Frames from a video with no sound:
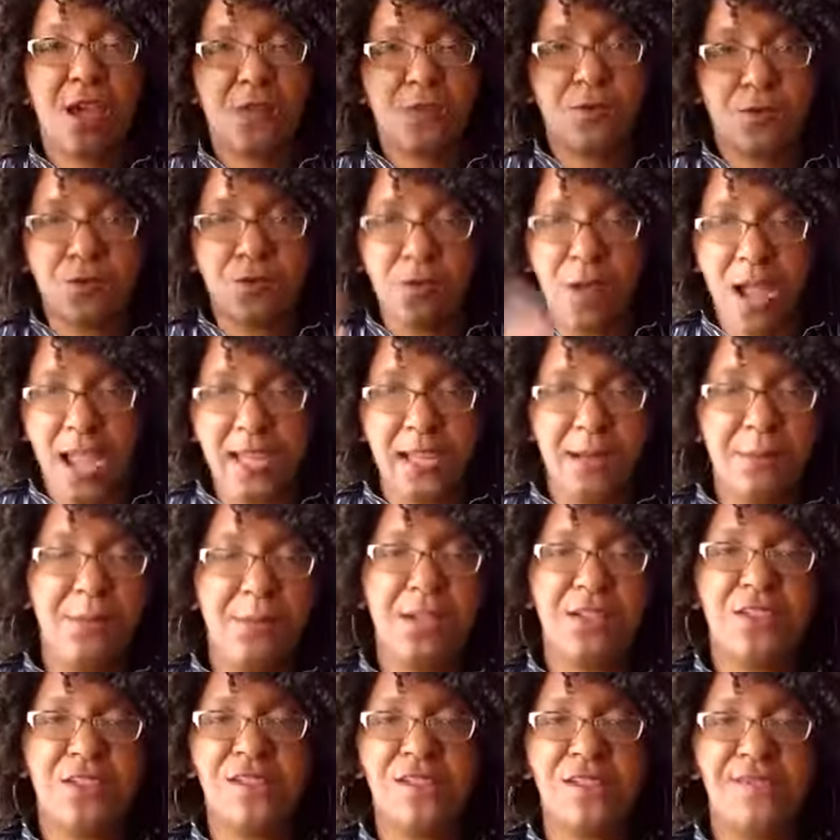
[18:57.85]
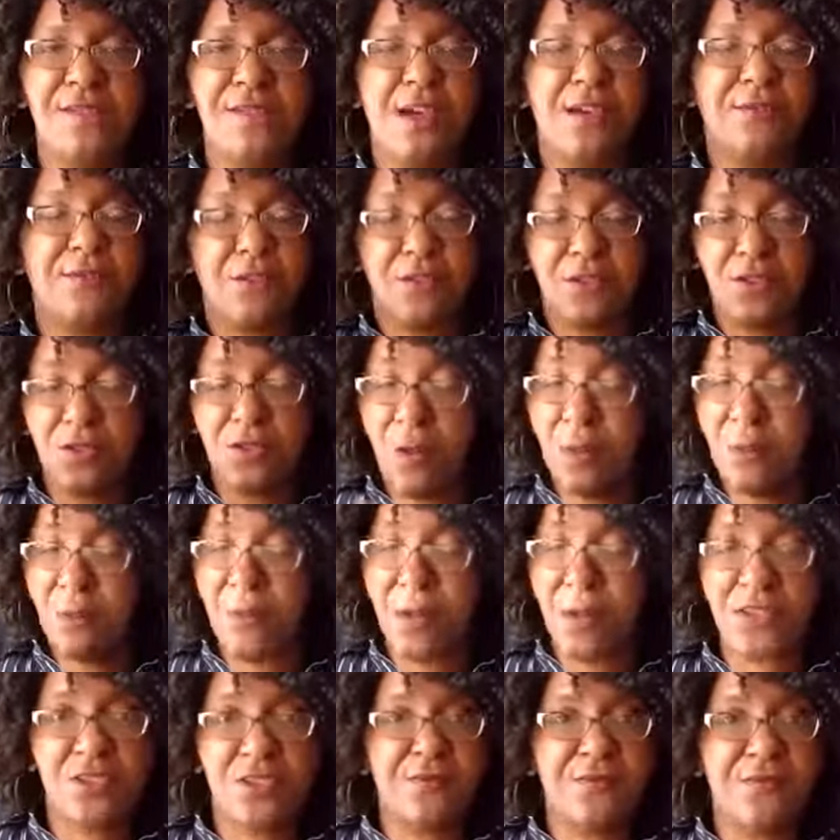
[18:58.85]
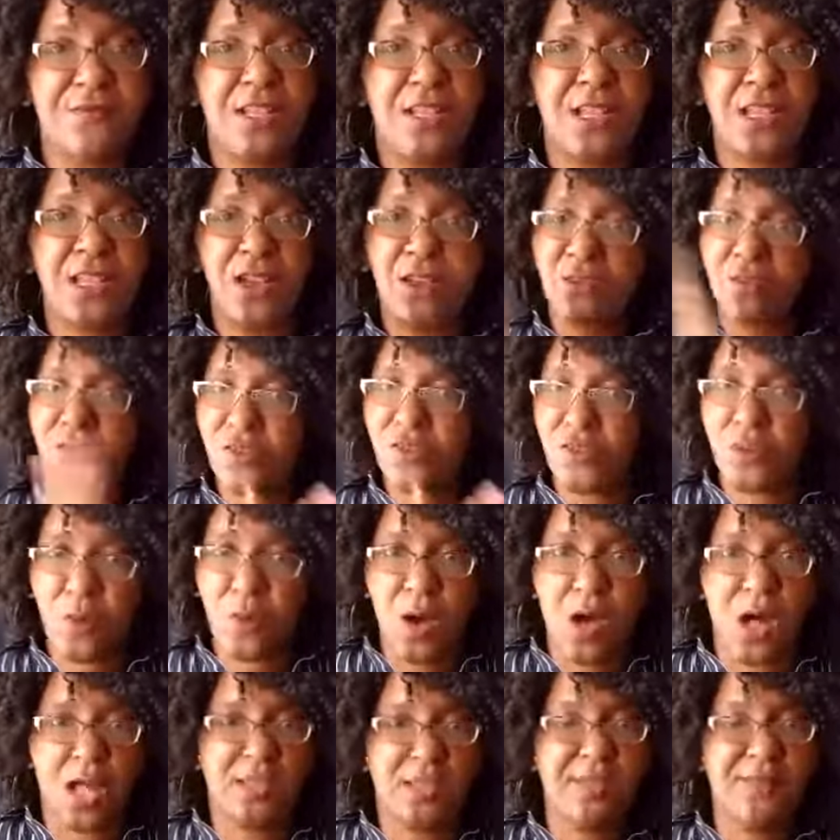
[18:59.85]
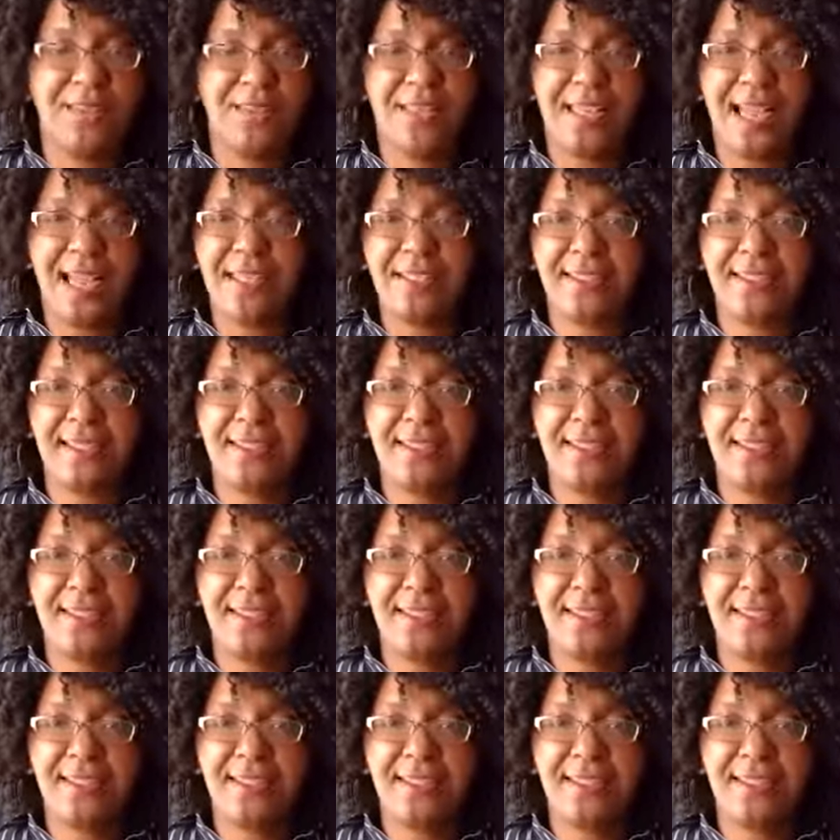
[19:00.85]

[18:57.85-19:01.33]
write a bunch of stuff or do a bunch of videos, do all of the content